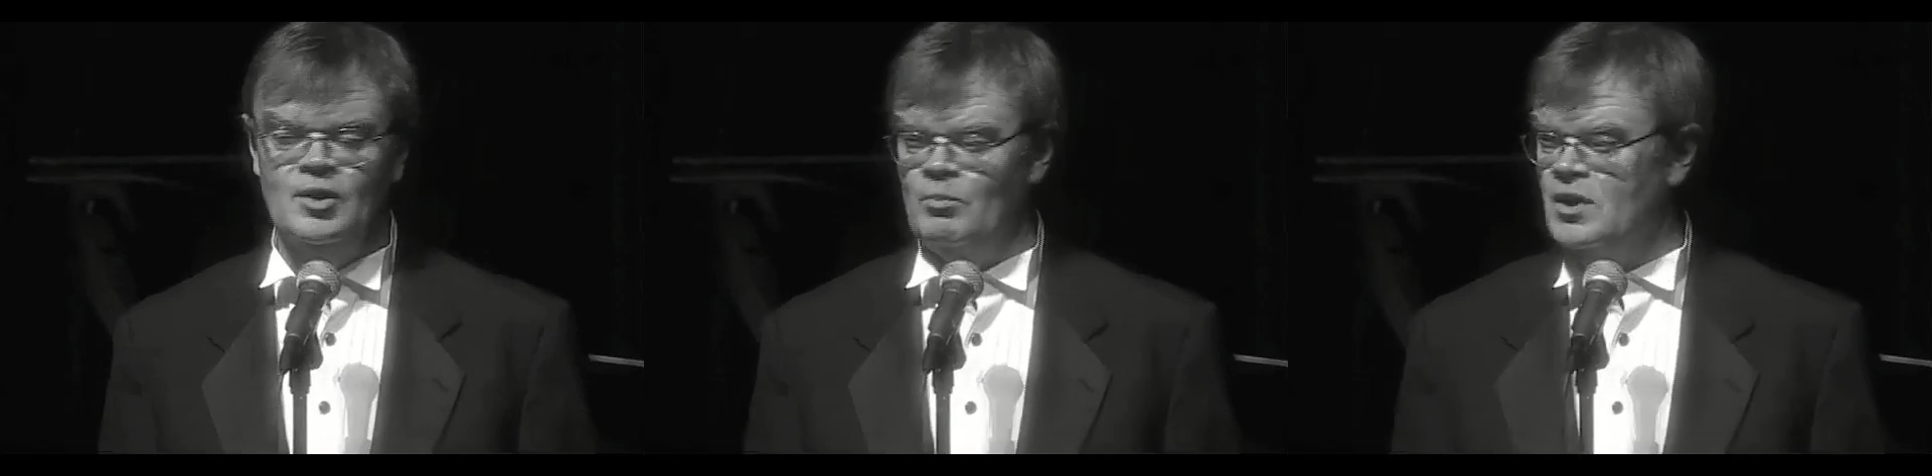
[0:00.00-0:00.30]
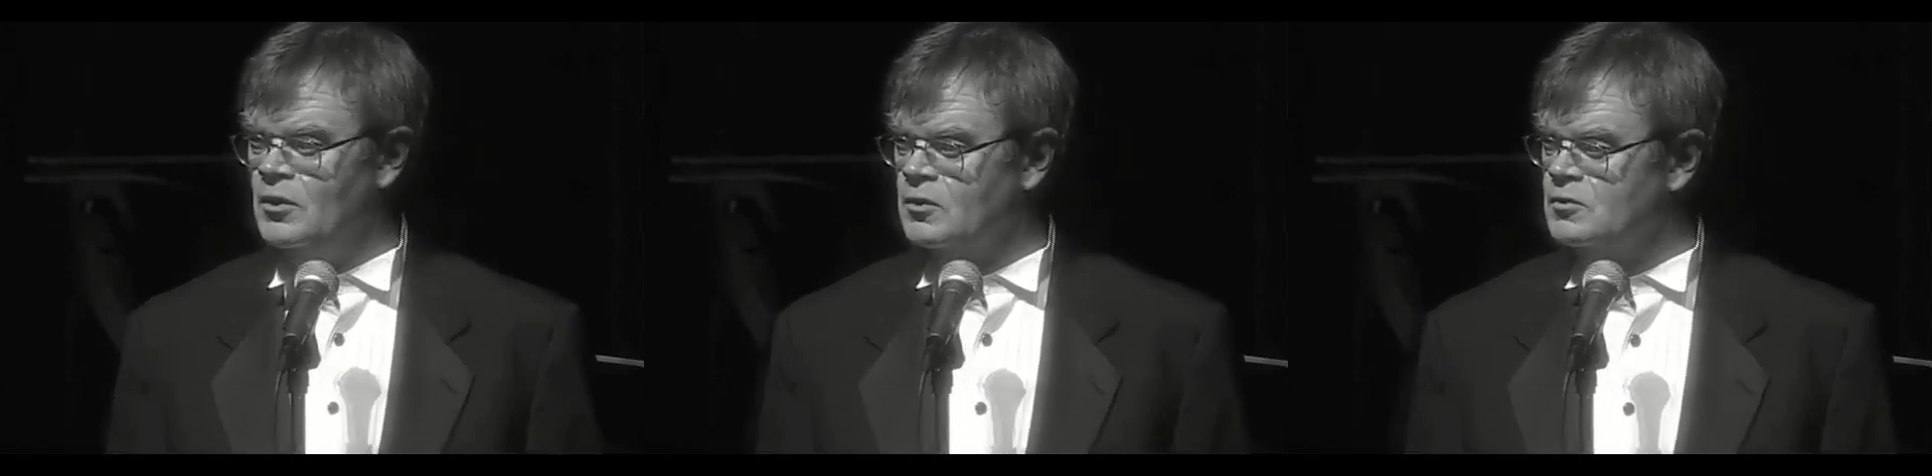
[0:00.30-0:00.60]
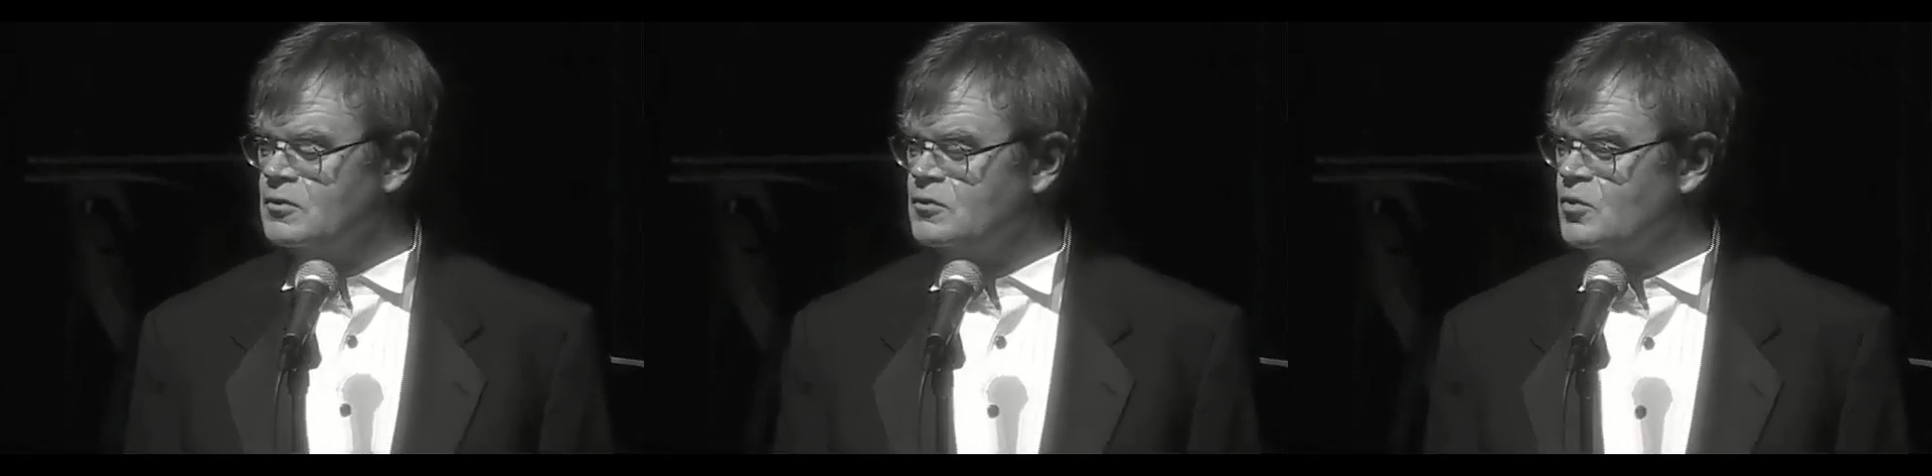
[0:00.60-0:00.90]

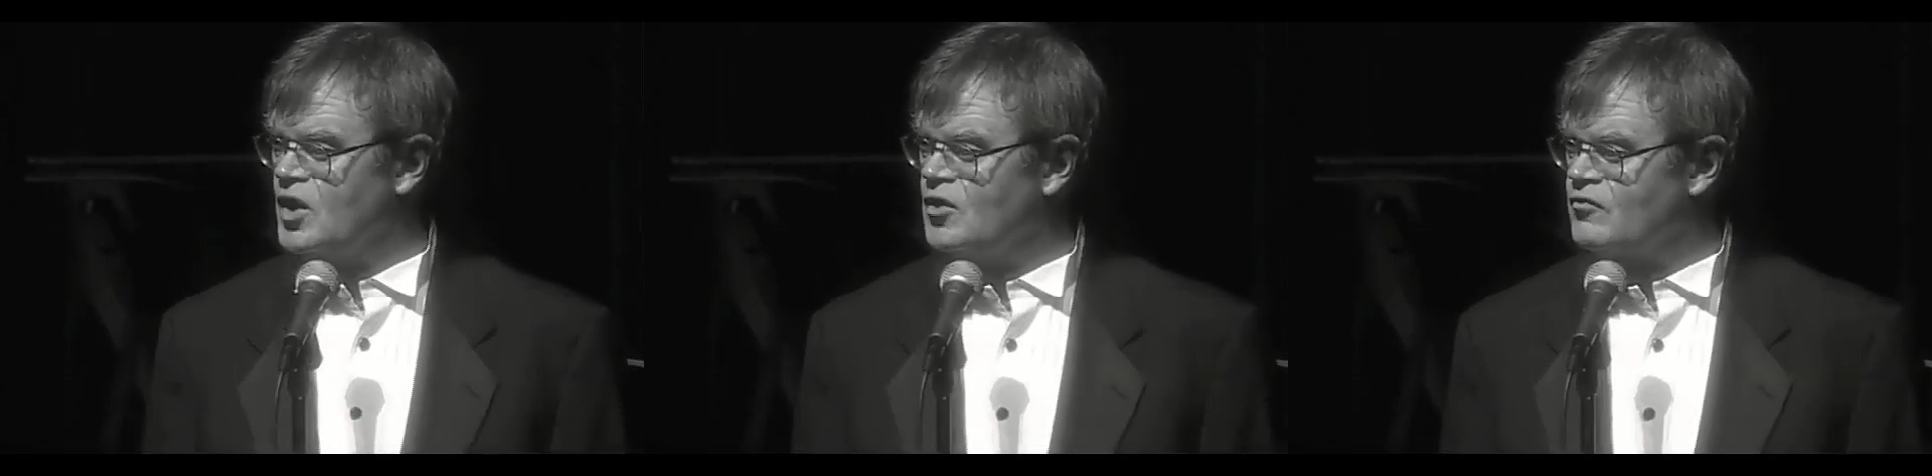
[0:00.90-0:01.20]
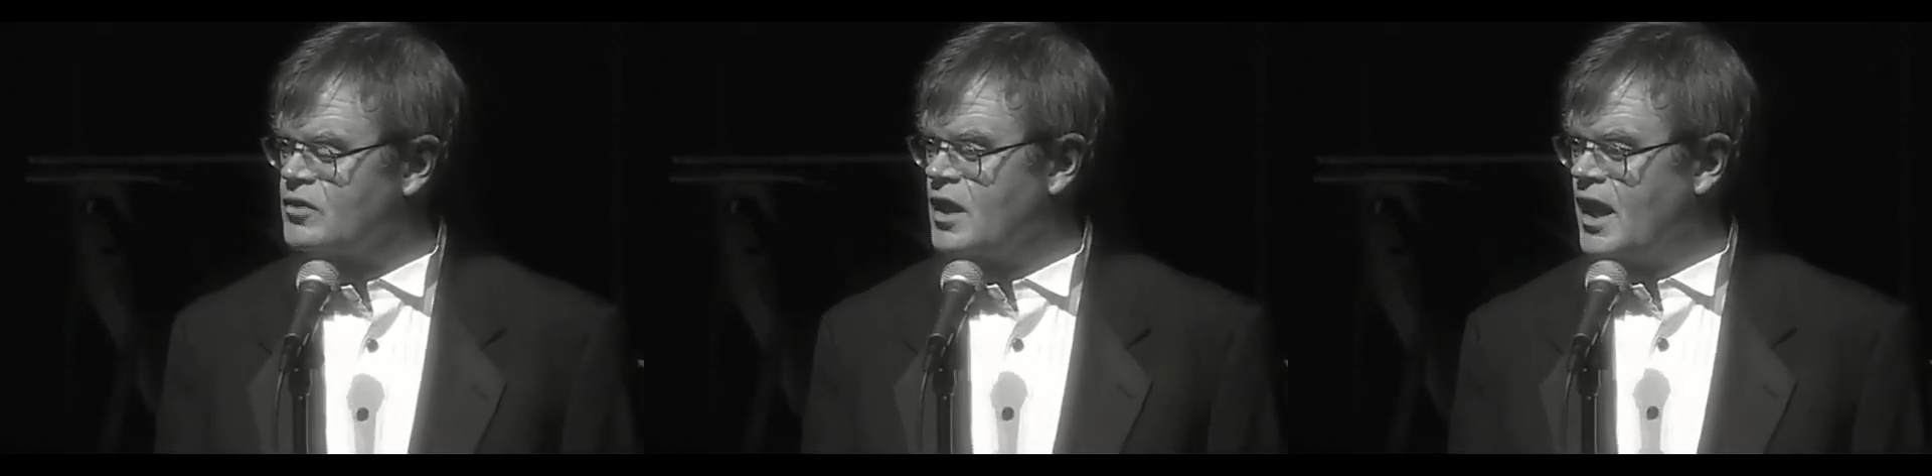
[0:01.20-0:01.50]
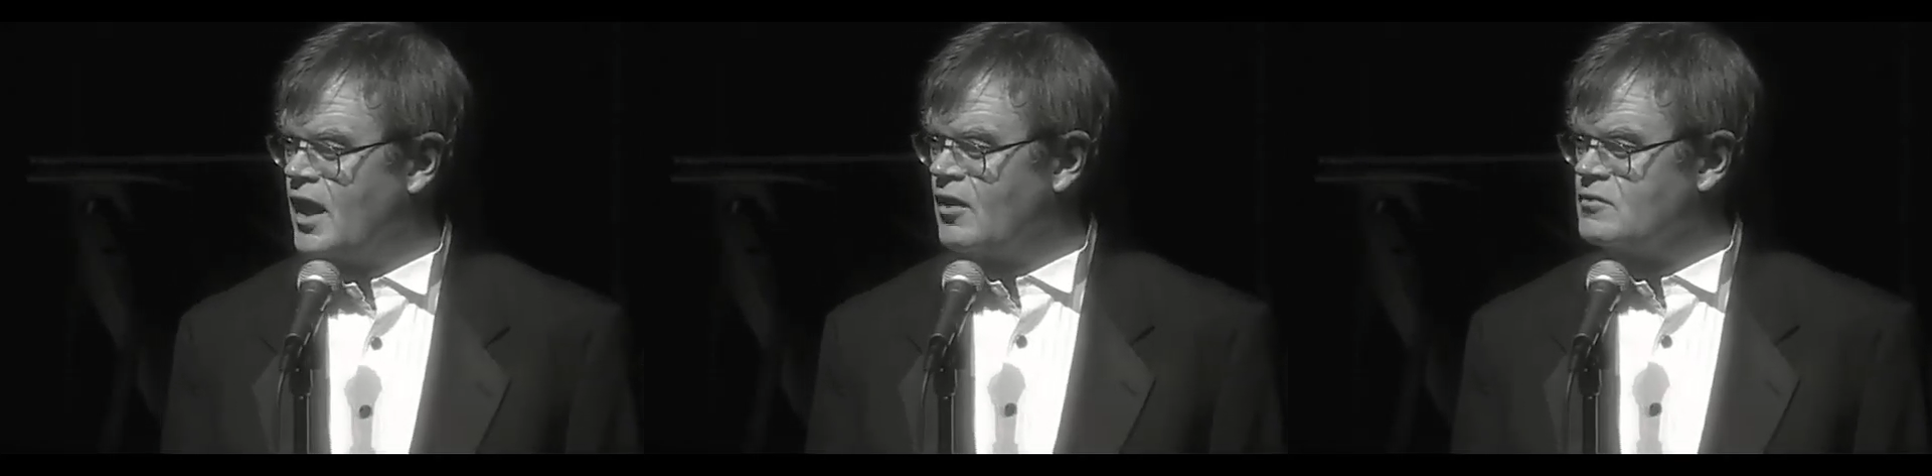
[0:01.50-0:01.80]
milked twelve
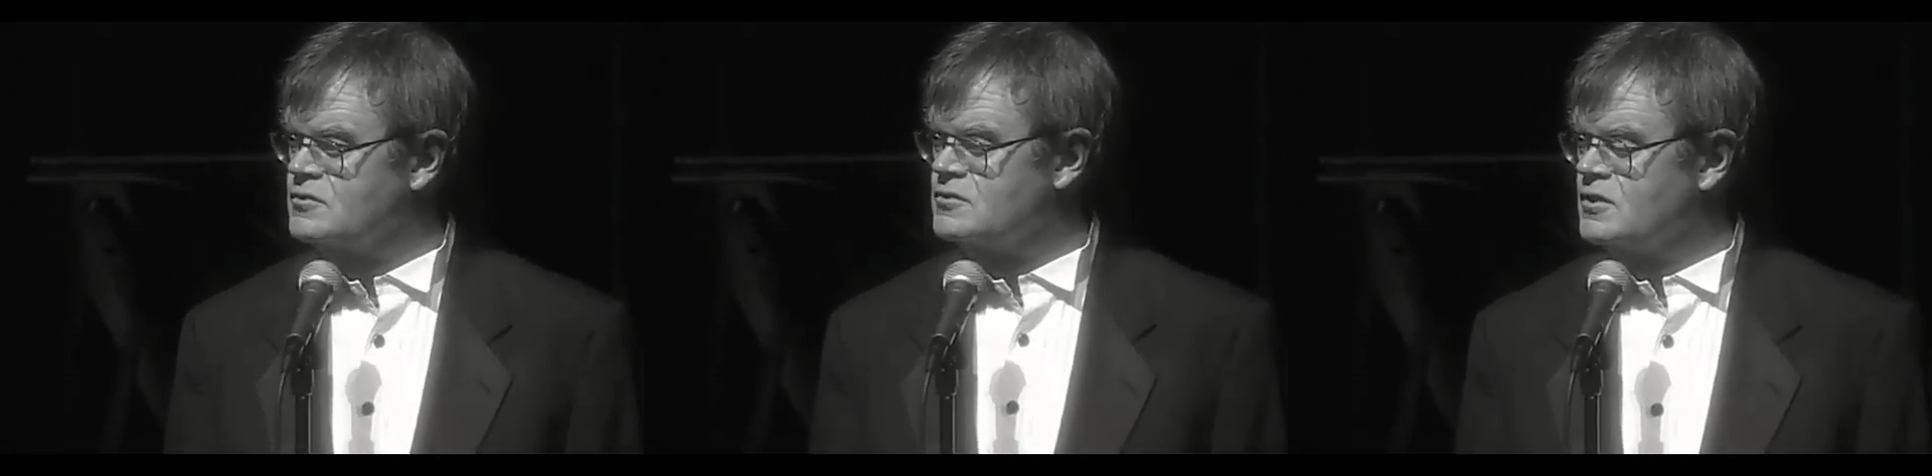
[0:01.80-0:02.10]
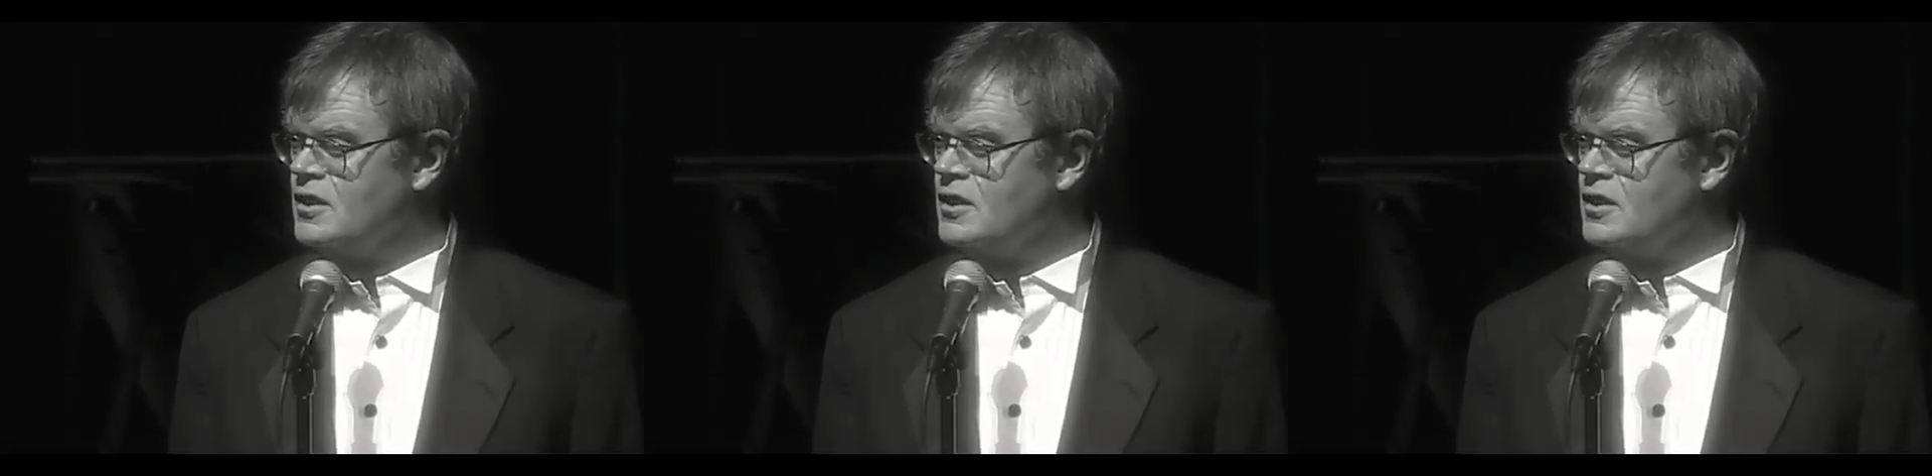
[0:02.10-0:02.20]
cows.